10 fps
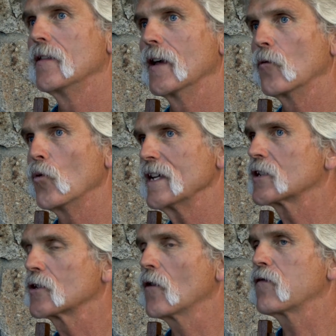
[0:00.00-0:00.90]
that we
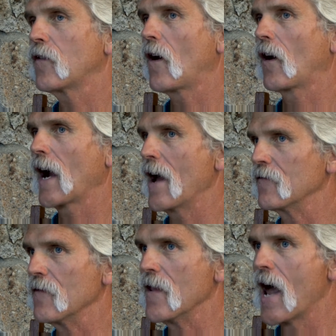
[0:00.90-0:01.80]
so far
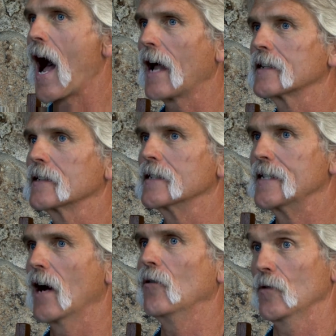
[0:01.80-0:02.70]
have not
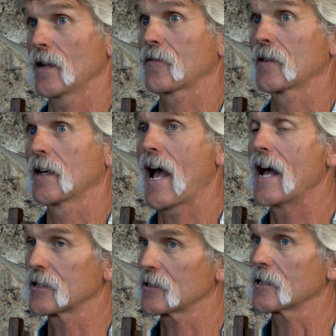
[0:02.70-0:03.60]
dealt with
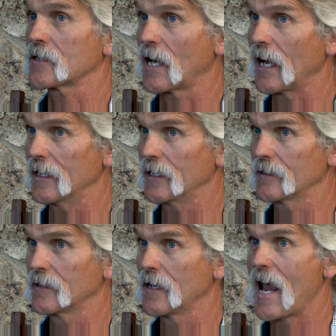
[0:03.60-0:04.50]
as a society
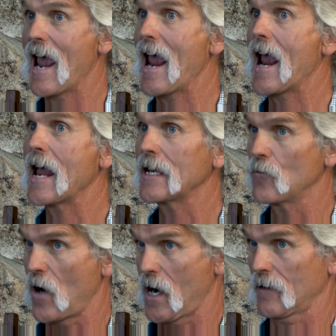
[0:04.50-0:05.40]

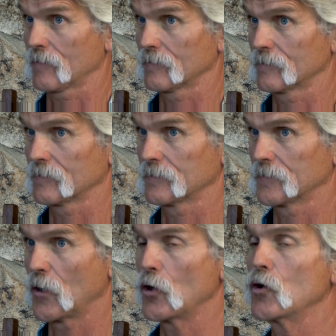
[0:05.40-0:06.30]
anywhere.
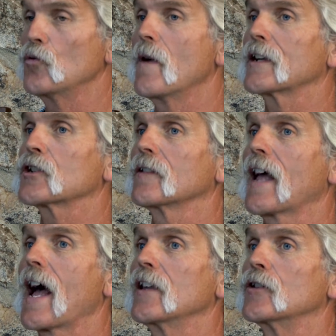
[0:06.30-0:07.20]
You mention
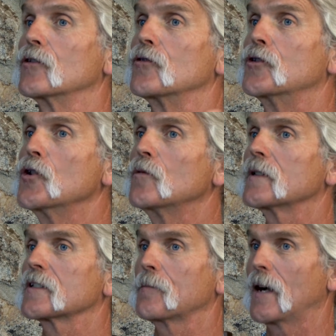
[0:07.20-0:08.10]
that, you're doomed
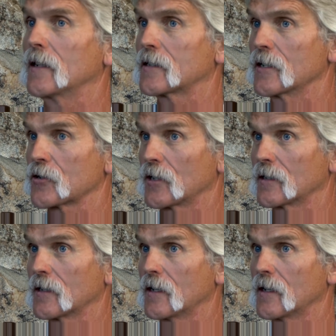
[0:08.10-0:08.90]
as a politician.